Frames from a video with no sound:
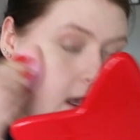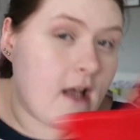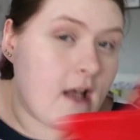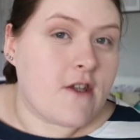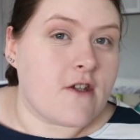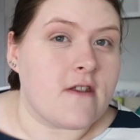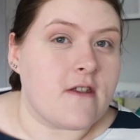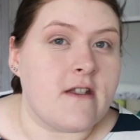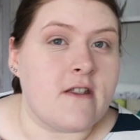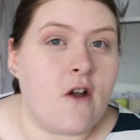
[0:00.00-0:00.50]

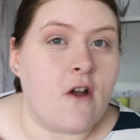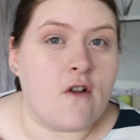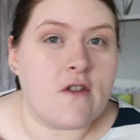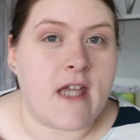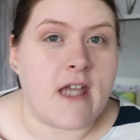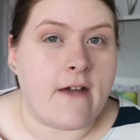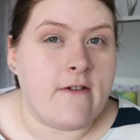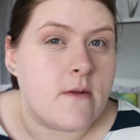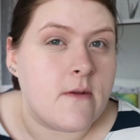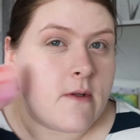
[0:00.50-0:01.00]
Actually not
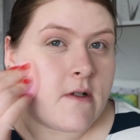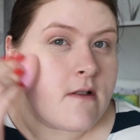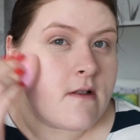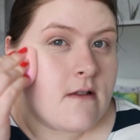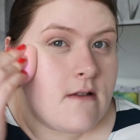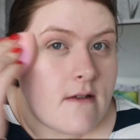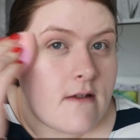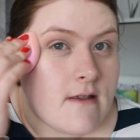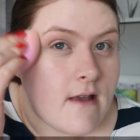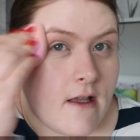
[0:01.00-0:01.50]
terrible.
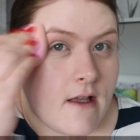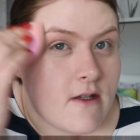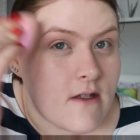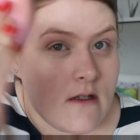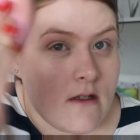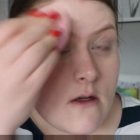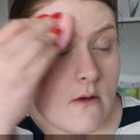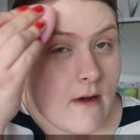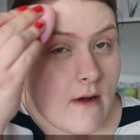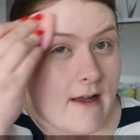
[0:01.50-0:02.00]
It's
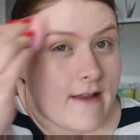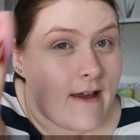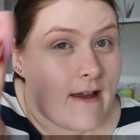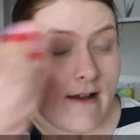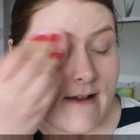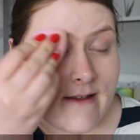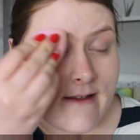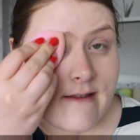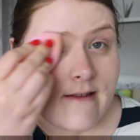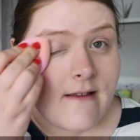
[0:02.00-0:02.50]
actually quite
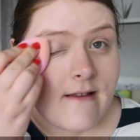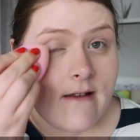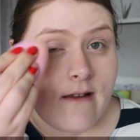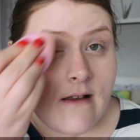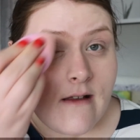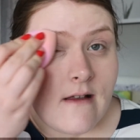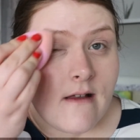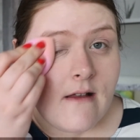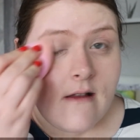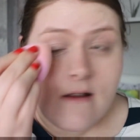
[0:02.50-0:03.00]
nice.
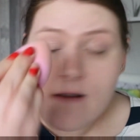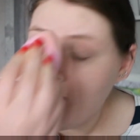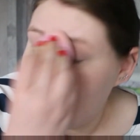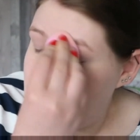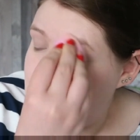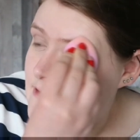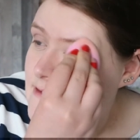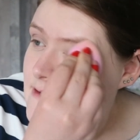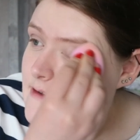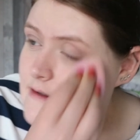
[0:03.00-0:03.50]

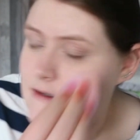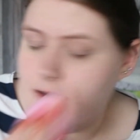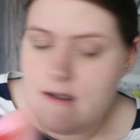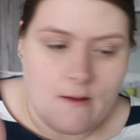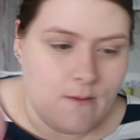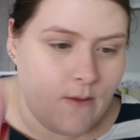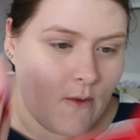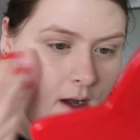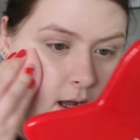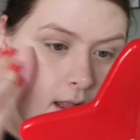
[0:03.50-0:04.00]

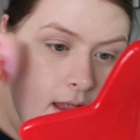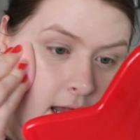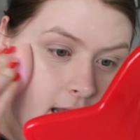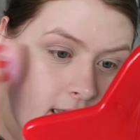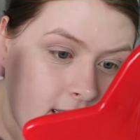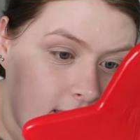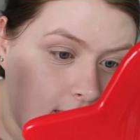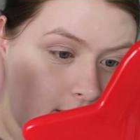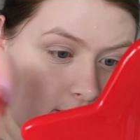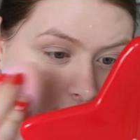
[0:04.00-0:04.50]
I'm quite
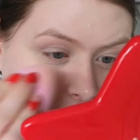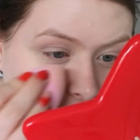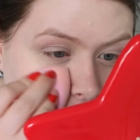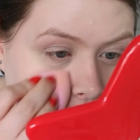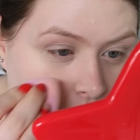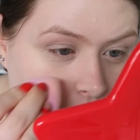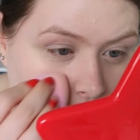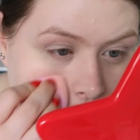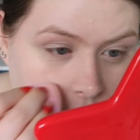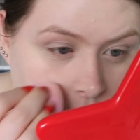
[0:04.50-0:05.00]
liking the
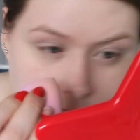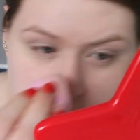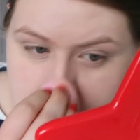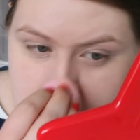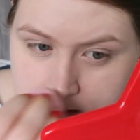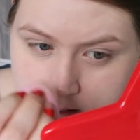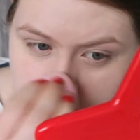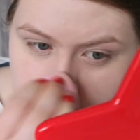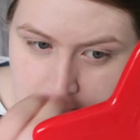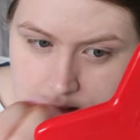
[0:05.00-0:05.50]
finish on this,
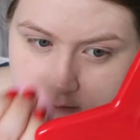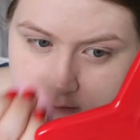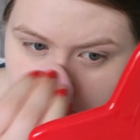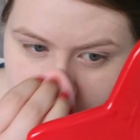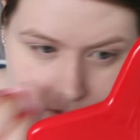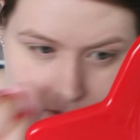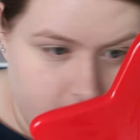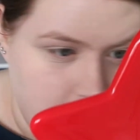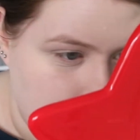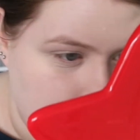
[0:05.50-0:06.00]
if
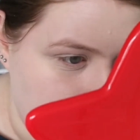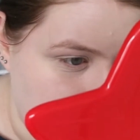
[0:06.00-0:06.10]
I'm